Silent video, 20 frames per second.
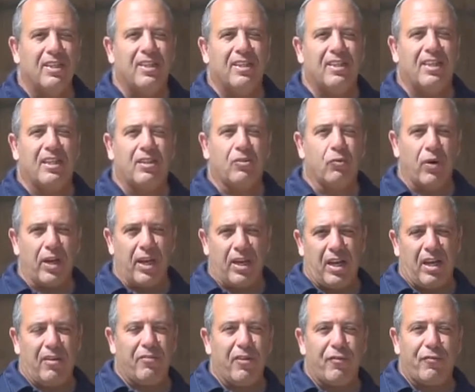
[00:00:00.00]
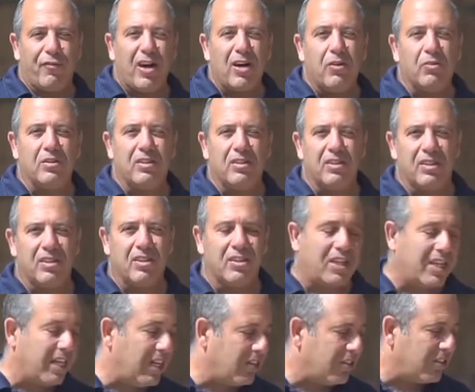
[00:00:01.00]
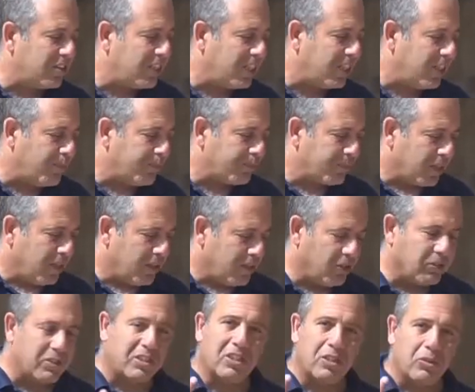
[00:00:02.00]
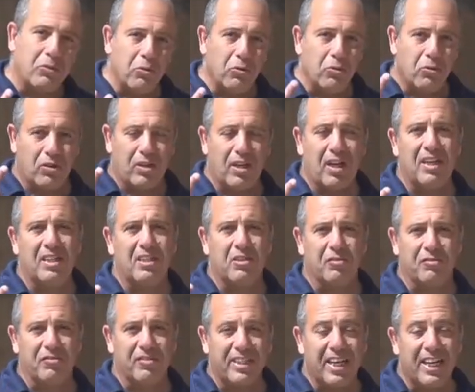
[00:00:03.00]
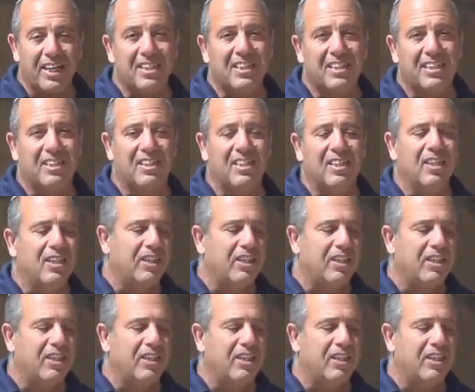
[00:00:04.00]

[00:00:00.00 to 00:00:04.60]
that we ever found in archaeology those two kinds of dates.